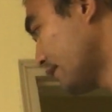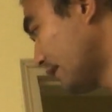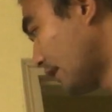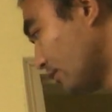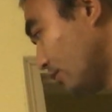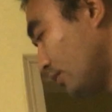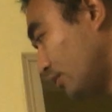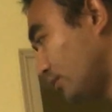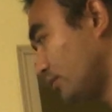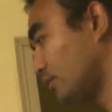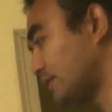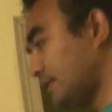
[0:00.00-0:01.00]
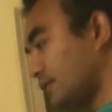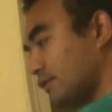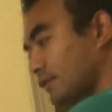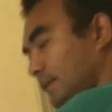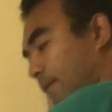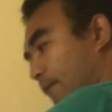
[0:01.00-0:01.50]
Now you see
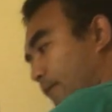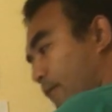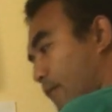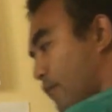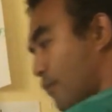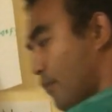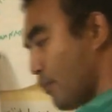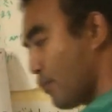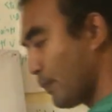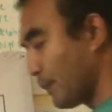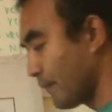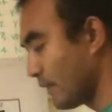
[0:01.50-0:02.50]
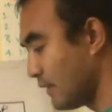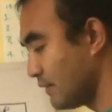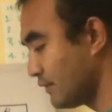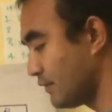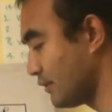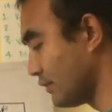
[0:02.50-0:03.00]
Su.
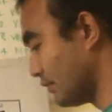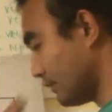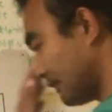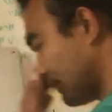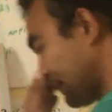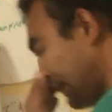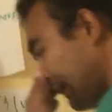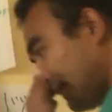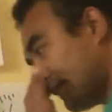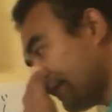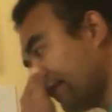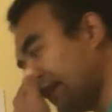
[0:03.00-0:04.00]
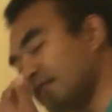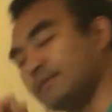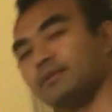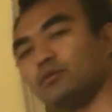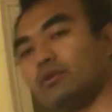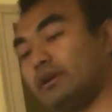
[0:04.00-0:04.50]
Su is a very
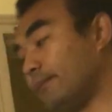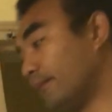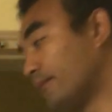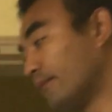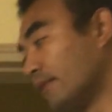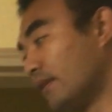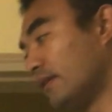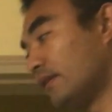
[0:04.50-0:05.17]
simple word.